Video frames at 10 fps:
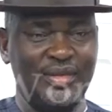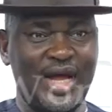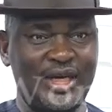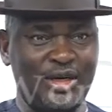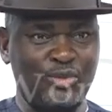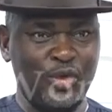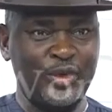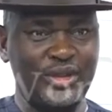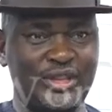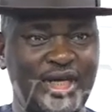At the
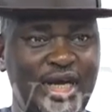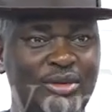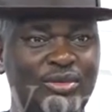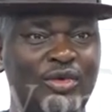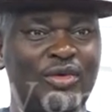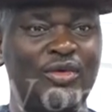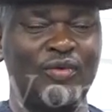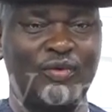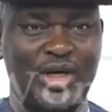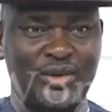appropriate time,
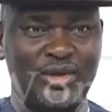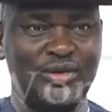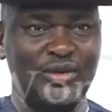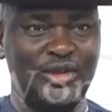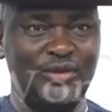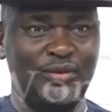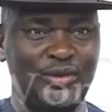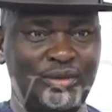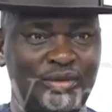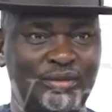we are going to give
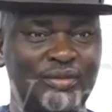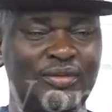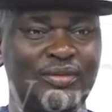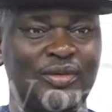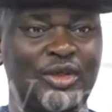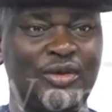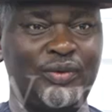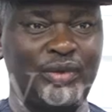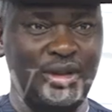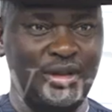you the
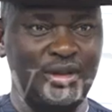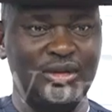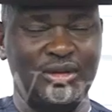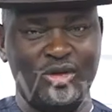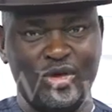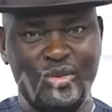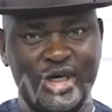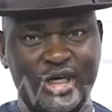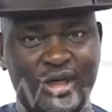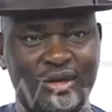real
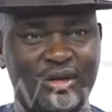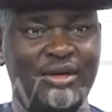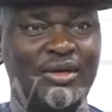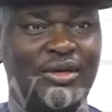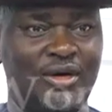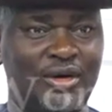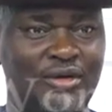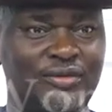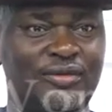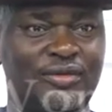number
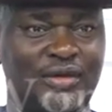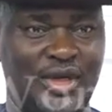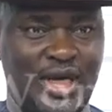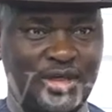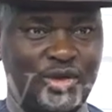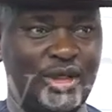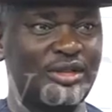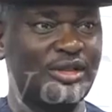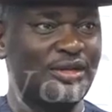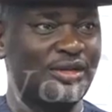of
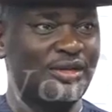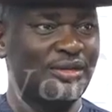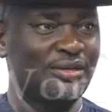casualties.